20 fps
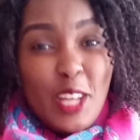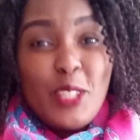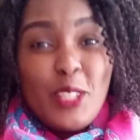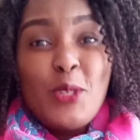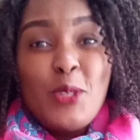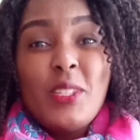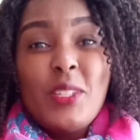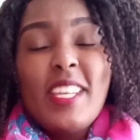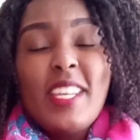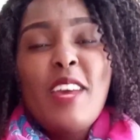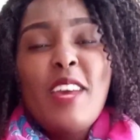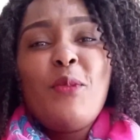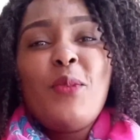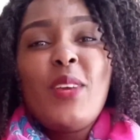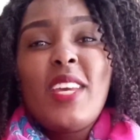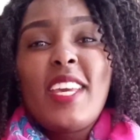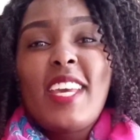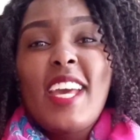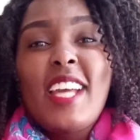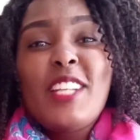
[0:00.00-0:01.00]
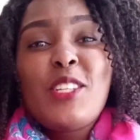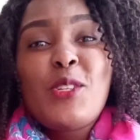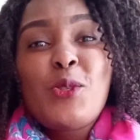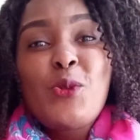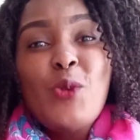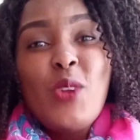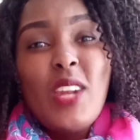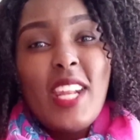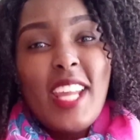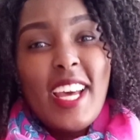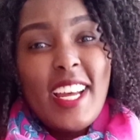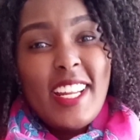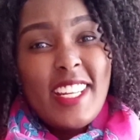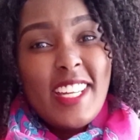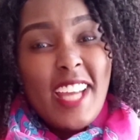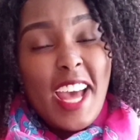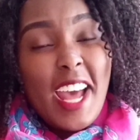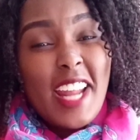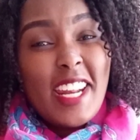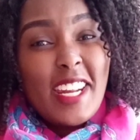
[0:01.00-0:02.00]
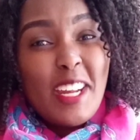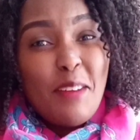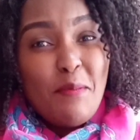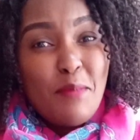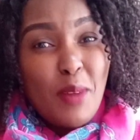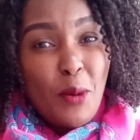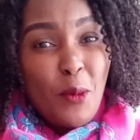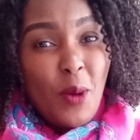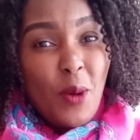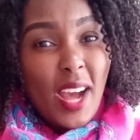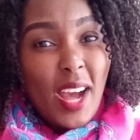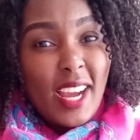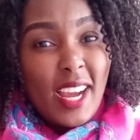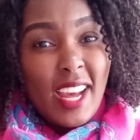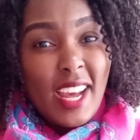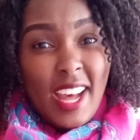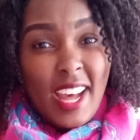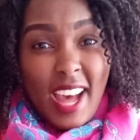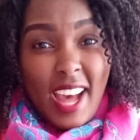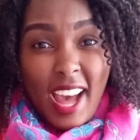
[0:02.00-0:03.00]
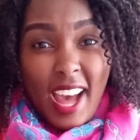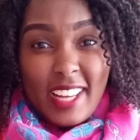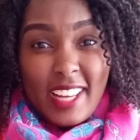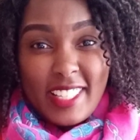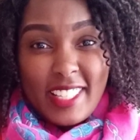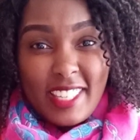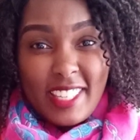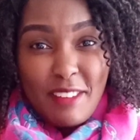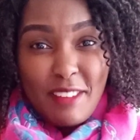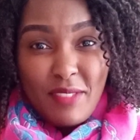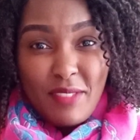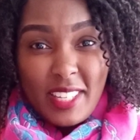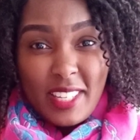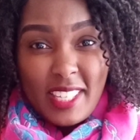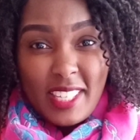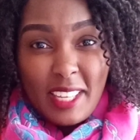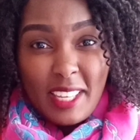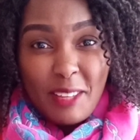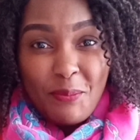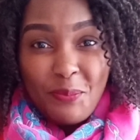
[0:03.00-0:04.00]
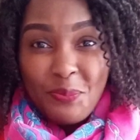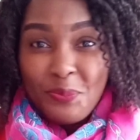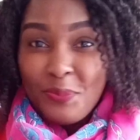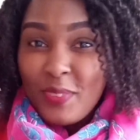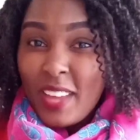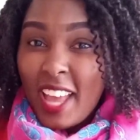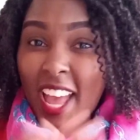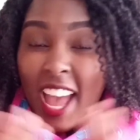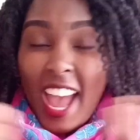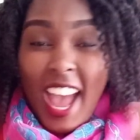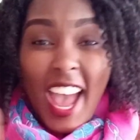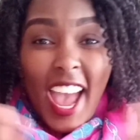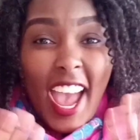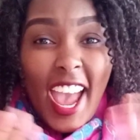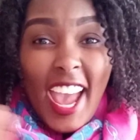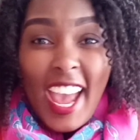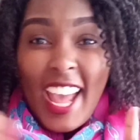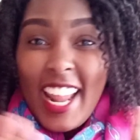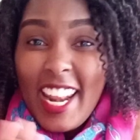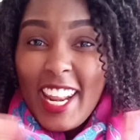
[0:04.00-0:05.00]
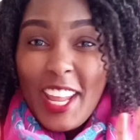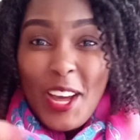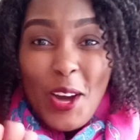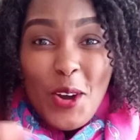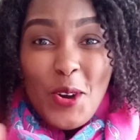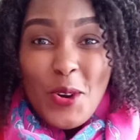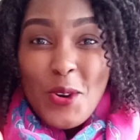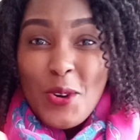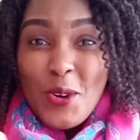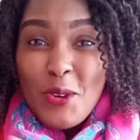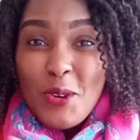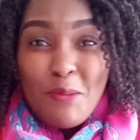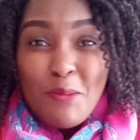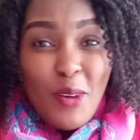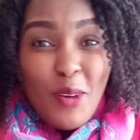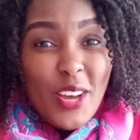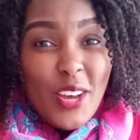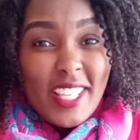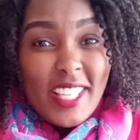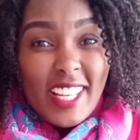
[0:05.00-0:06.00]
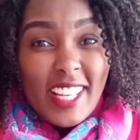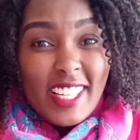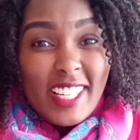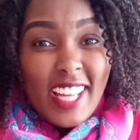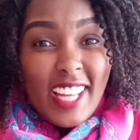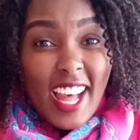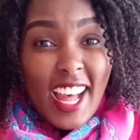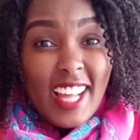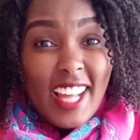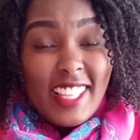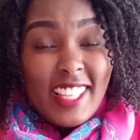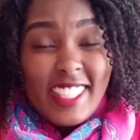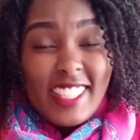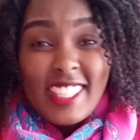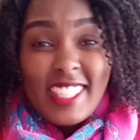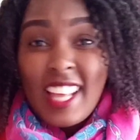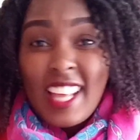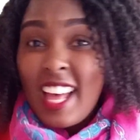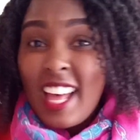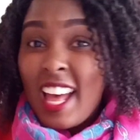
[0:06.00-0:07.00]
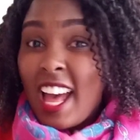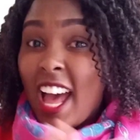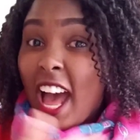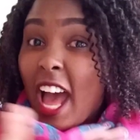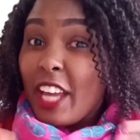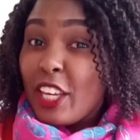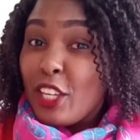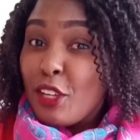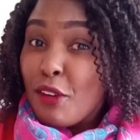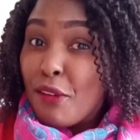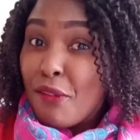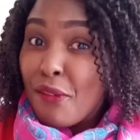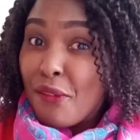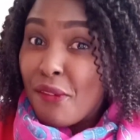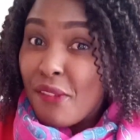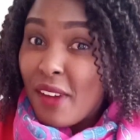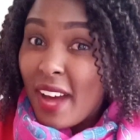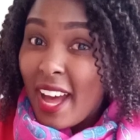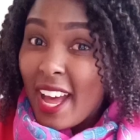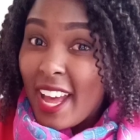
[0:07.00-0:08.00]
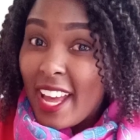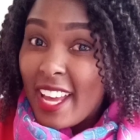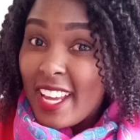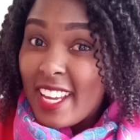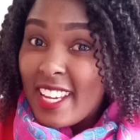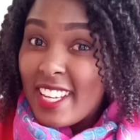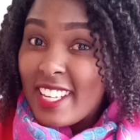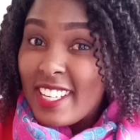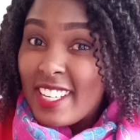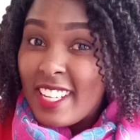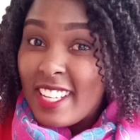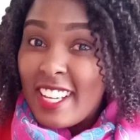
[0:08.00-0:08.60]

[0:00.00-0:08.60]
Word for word: Today we get to learn a number work activity. Hello, boys and girls. Are you fine?